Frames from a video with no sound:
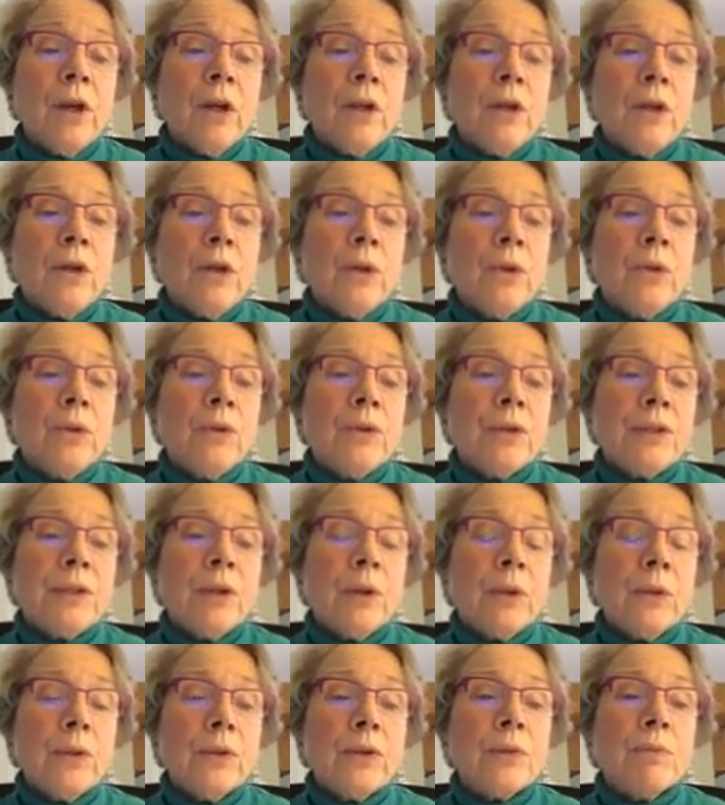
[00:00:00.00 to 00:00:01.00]
use
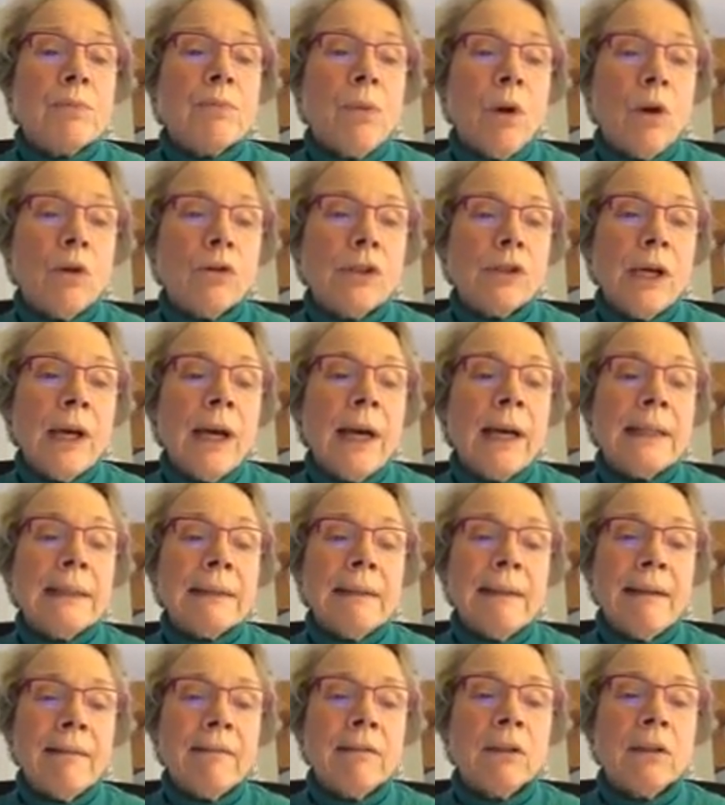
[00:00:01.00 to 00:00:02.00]
those
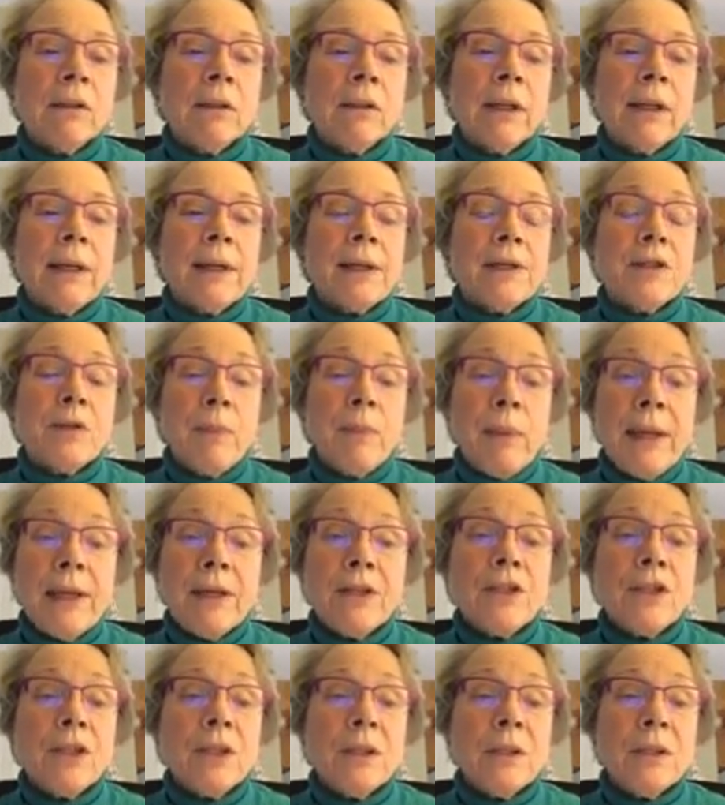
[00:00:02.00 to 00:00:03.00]
multi-level
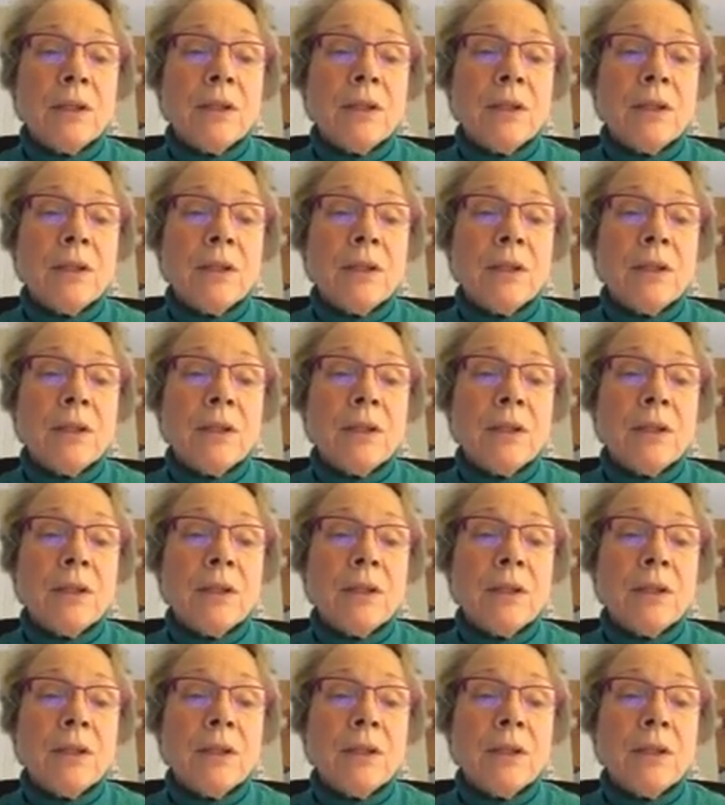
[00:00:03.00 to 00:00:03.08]
expansion